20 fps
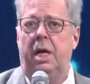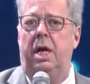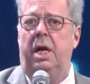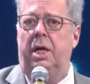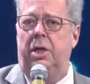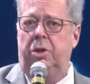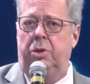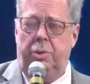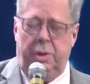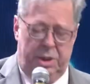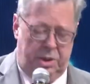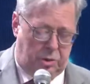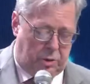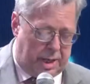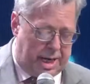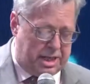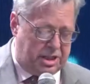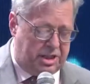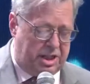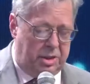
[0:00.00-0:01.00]
To
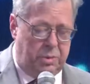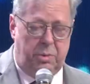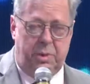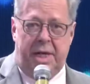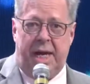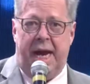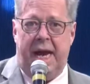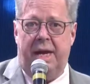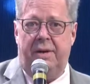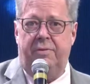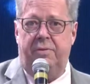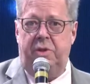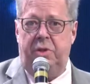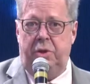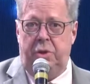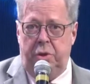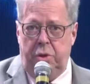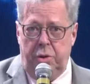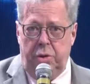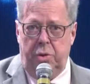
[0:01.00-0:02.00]
address it, we have
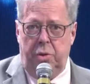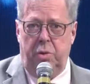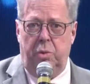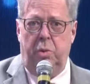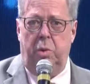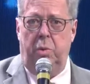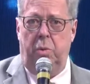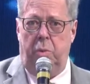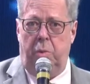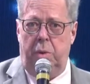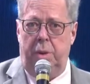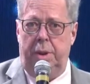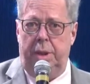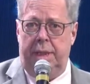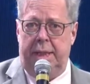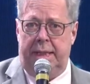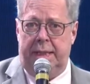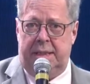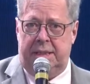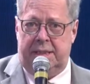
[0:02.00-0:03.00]
two
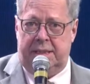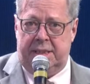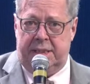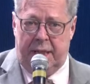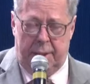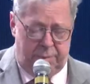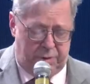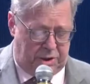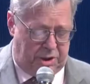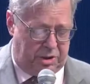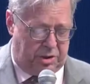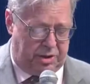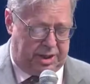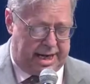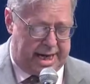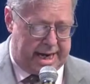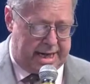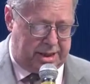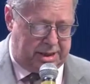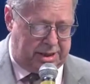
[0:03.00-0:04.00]
exceptional
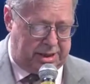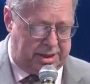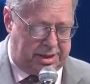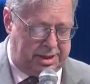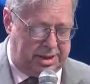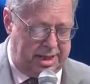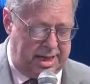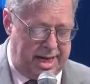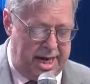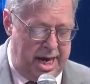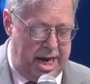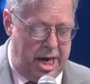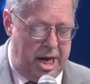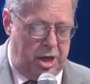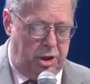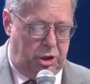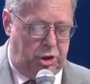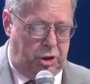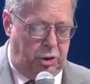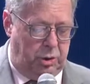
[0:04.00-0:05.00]
guests,
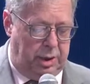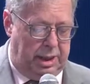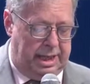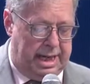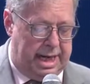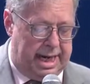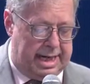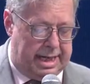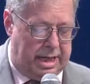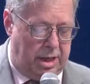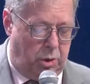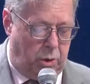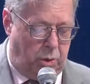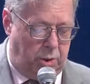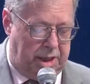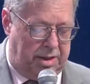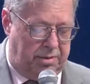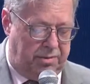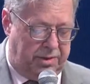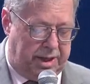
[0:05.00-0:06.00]
Juliana
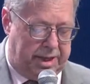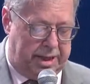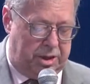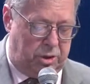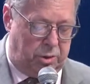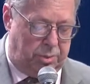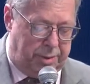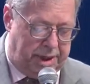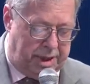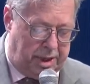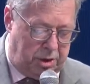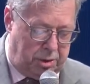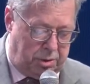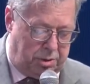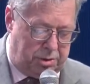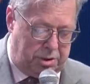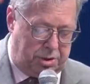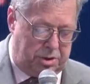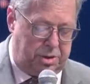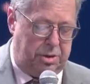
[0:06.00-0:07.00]
Oliveira
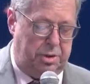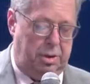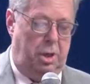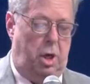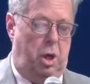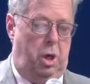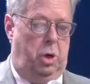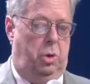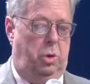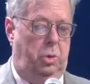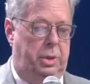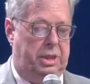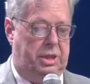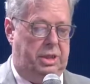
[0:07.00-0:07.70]
Domingues, who is